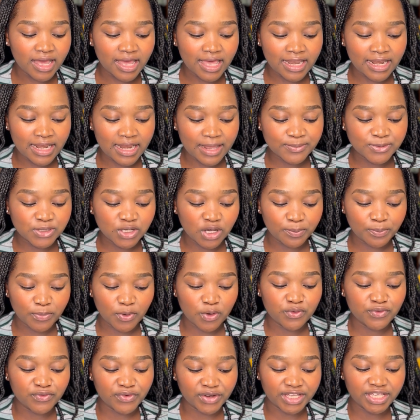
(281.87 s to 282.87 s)
a laptop
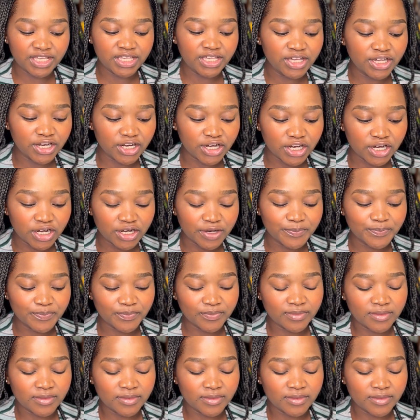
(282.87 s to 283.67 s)
over here